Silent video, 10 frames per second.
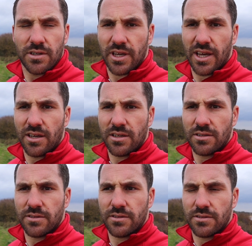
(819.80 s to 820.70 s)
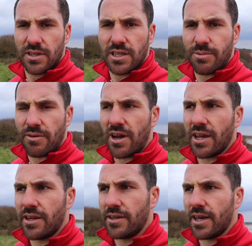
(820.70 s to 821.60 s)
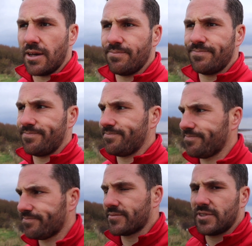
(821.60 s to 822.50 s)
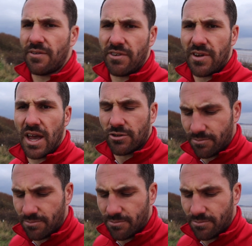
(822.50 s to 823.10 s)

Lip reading: Yeah, that's about right, isn't it? Yeah, 75, good